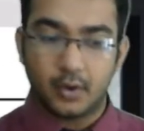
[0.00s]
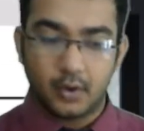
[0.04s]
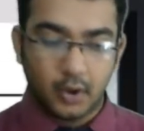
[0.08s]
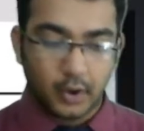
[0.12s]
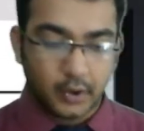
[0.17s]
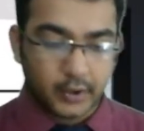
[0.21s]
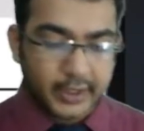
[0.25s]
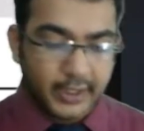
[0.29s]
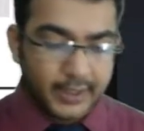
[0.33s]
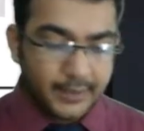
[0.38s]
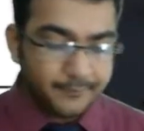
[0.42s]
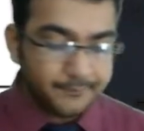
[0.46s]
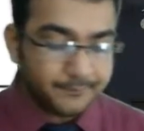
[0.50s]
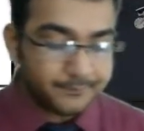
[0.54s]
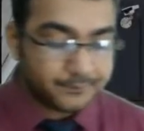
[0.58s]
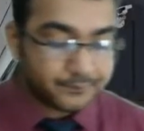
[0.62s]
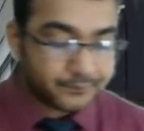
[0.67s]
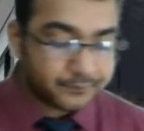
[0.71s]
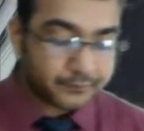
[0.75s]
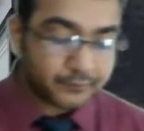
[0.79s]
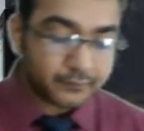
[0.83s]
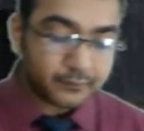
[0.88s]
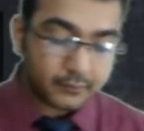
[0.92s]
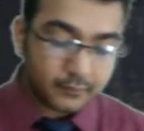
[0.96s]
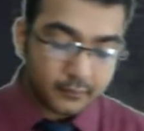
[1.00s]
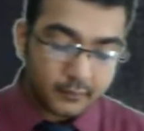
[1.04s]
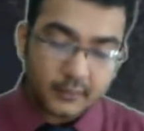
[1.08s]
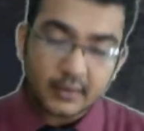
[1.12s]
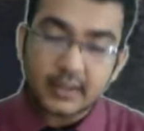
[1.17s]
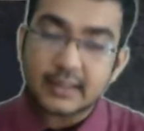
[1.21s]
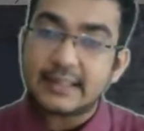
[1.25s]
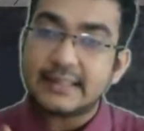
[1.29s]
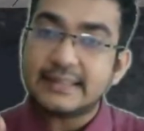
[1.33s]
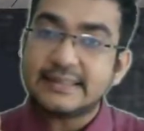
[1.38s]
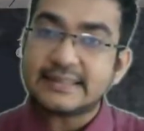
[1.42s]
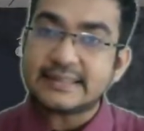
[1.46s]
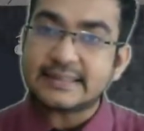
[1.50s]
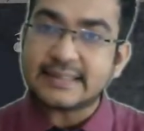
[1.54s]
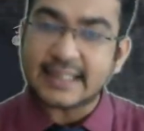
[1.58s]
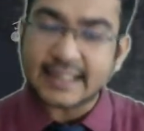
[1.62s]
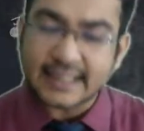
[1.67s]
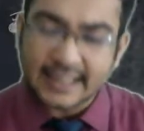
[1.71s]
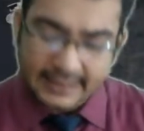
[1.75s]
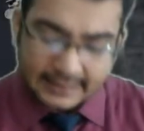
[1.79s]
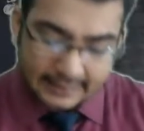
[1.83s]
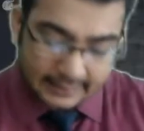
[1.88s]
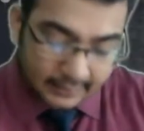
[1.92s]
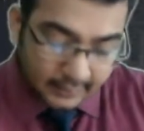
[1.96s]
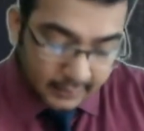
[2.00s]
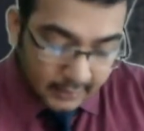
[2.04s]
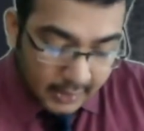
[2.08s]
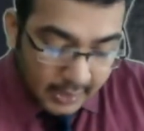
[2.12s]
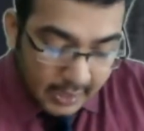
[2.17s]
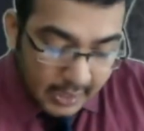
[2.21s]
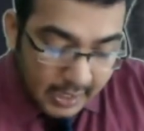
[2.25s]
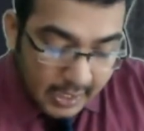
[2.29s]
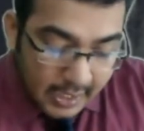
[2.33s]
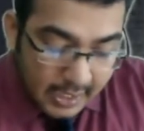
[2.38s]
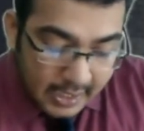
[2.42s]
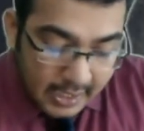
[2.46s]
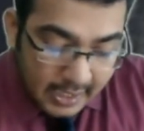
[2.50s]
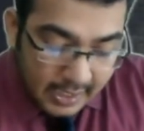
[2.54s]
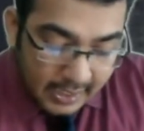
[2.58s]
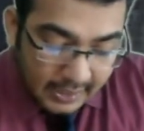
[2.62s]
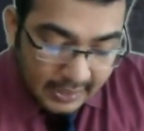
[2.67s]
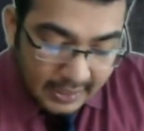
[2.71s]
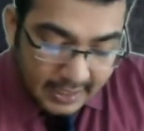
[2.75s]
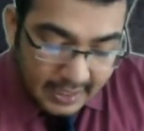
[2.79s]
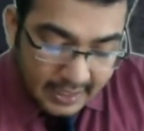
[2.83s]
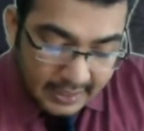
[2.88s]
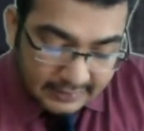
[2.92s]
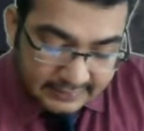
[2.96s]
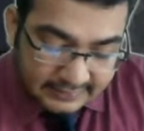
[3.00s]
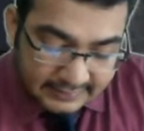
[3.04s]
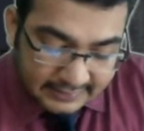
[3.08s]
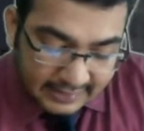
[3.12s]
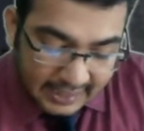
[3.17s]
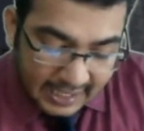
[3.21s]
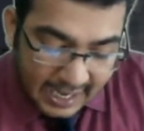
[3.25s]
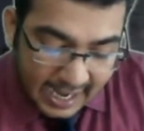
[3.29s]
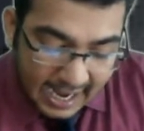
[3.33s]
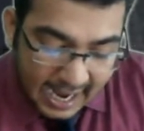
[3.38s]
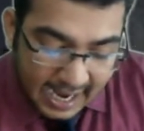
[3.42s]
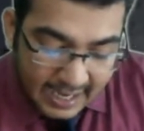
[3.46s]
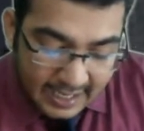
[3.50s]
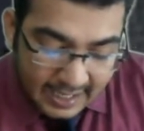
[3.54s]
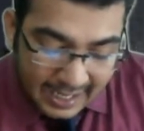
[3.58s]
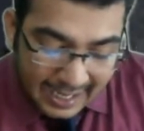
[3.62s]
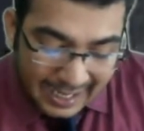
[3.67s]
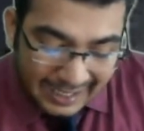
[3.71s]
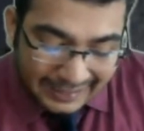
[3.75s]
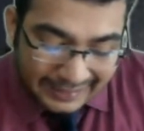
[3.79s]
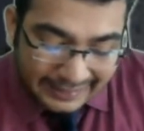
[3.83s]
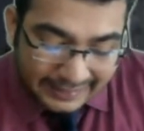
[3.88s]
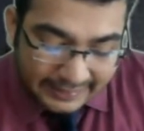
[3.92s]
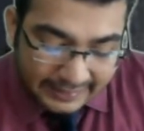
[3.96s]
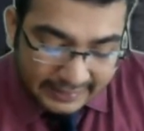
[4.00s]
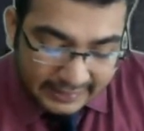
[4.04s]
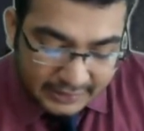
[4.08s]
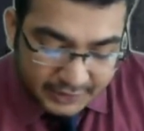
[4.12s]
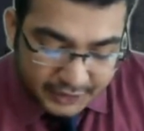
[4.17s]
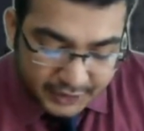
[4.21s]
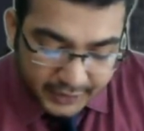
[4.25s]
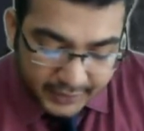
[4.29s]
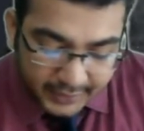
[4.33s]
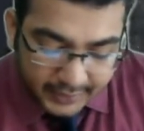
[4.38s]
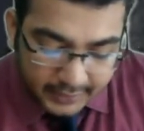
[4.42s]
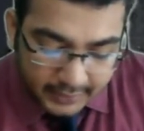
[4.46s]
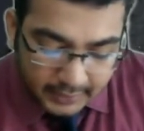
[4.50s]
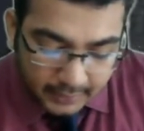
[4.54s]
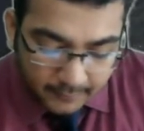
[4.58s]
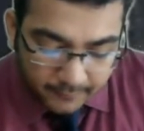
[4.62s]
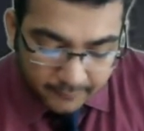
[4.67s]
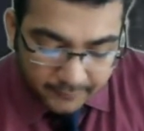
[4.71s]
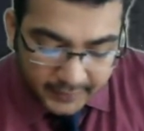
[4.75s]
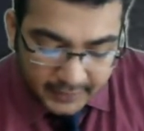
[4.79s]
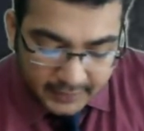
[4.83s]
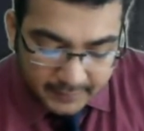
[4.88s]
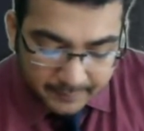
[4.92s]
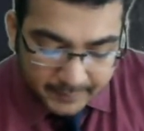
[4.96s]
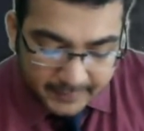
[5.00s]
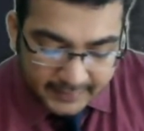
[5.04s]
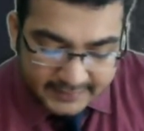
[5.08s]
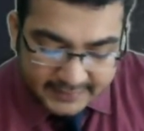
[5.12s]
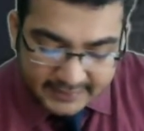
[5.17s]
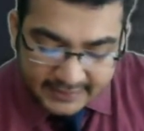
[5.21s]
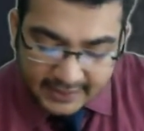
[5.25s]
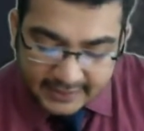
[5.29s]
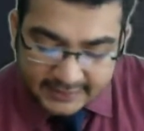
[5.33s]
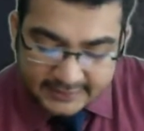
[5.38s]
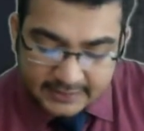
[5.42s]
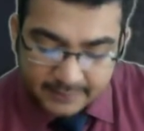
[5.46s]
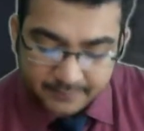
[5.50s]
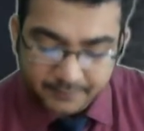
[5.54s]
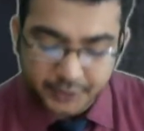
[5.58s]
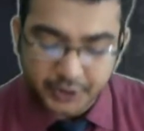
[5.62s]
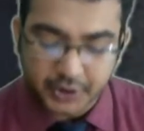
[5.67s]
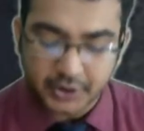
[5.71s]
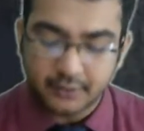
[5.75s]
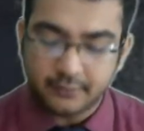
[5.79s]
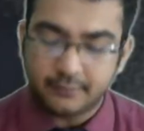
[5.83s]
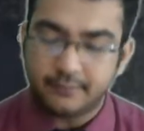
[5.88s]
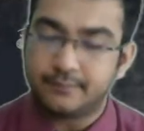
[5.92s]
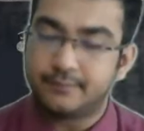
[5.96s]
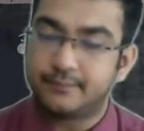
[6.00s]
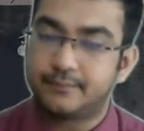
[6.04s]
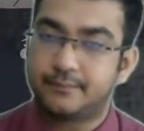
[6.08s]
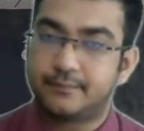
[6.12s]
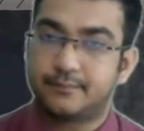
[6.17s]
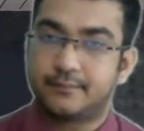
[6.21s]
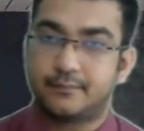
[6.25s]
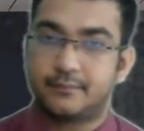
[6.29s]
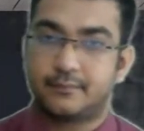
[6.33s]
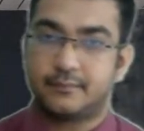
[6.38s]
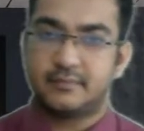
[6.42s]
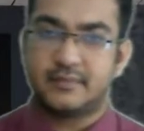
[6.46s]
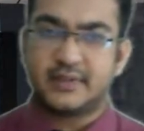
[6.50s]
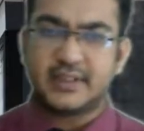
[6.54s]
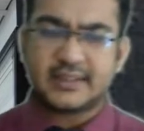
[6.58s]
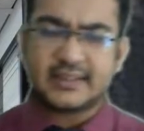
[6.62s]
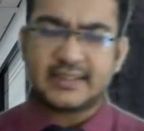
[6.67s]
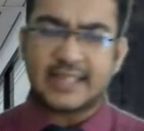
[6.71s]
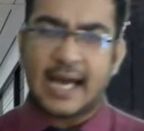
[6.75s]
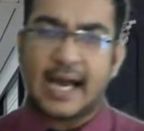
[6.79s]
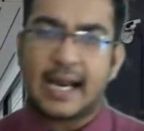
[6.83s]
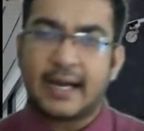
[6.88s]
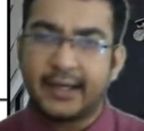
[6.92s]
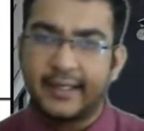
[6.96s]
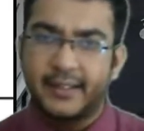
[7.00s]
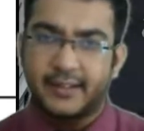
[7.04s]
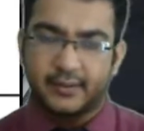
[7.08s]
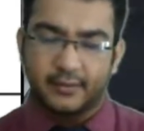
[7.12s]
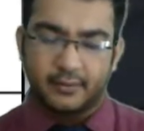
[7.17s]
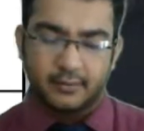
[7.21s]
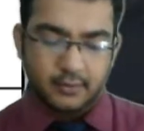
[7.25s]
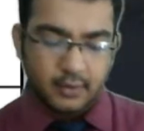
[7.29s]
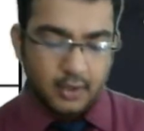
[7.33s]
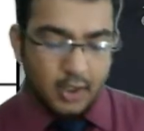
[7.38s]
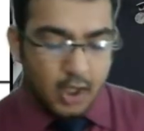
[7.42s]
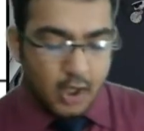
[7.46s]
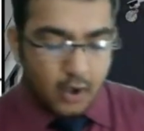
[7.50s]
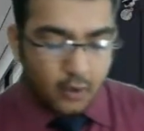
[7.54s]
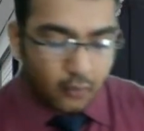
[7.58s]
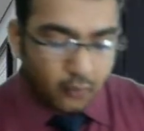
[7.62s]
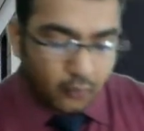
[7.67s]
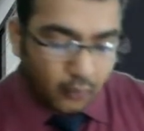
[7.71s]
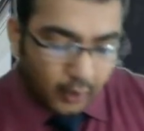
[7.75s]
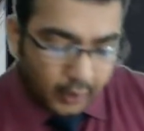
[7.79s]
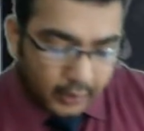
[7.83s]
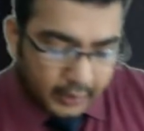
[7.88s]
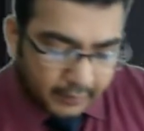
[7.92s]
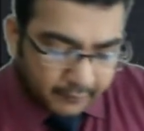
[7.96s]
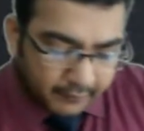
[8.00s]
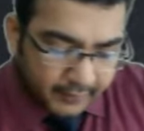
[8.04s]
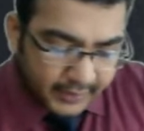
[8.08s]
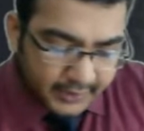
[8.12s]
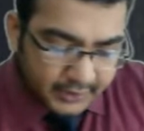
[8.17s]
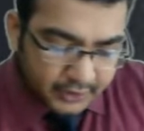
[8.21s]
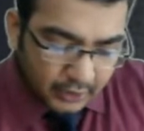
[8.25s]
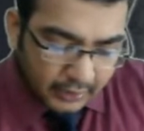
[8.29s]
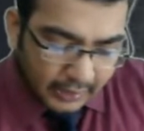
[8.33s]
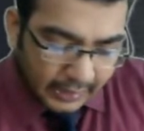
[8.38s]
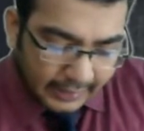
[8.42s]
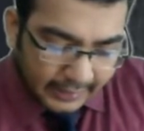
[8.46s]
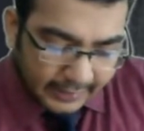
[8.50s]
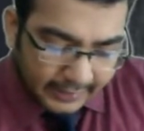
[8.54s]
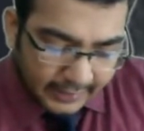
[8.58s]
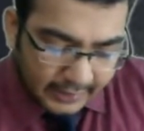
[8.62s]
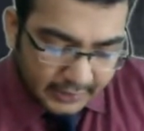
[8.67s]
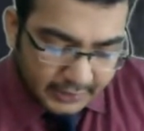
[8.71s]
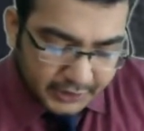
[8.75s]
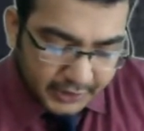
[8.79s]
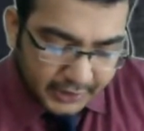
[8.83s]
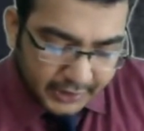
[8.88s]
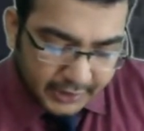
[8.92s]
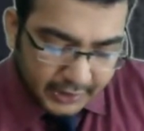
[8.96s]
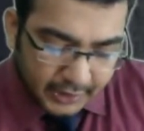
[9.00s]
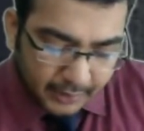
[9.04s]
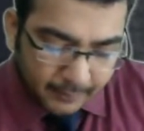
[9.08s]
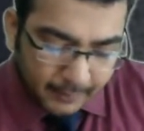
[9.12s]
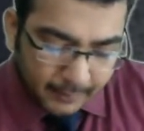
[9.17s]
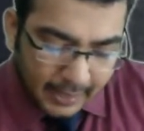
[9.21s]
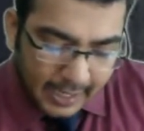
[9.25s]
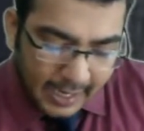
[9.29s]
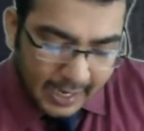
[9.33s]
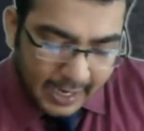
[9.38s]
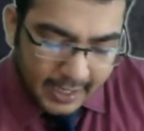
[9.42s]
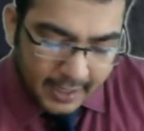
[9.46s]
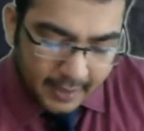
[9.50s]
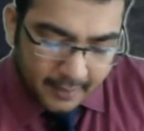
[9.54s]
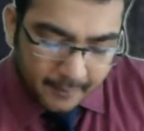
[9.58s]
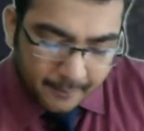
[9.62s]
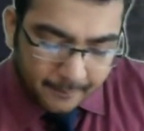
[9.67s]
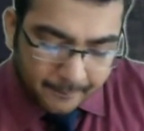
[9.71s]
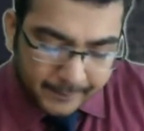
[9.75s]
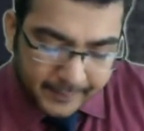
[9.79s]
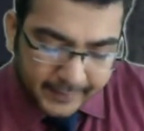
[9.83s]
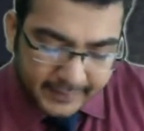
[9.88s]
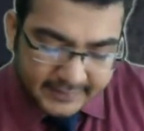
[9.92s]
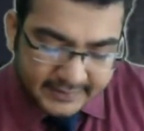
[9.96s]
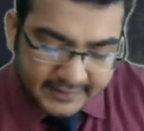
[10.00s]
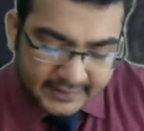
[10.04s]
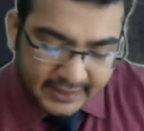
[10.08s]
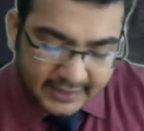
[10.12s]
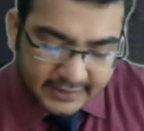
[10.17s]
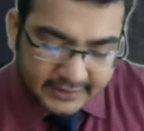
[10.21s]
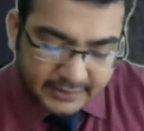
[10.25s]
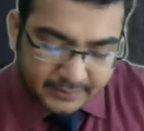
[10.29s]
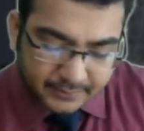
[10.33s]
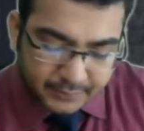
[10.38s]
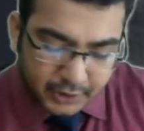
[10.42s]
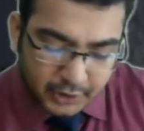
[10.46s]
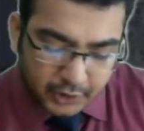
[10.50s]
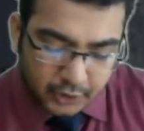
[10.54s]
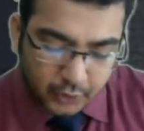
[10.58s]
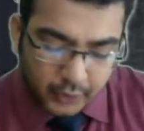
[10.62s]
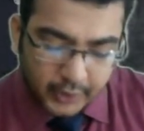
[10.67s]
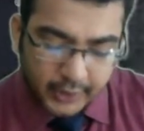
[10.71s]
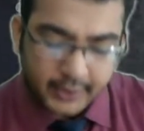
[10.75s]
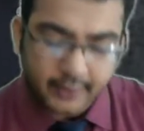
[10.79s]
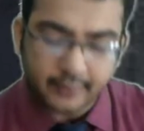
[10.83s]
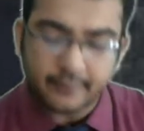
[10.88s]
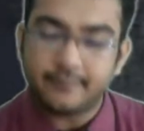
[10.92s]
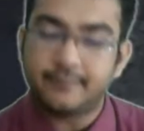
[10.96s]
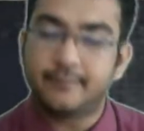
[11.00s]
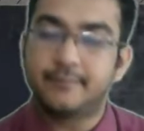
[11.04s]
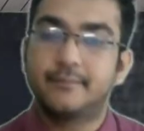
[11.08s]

Okay. Second, add agriculture income with basic exemption. Just add it. Whatever is your agriculture income, add basic exemption to it.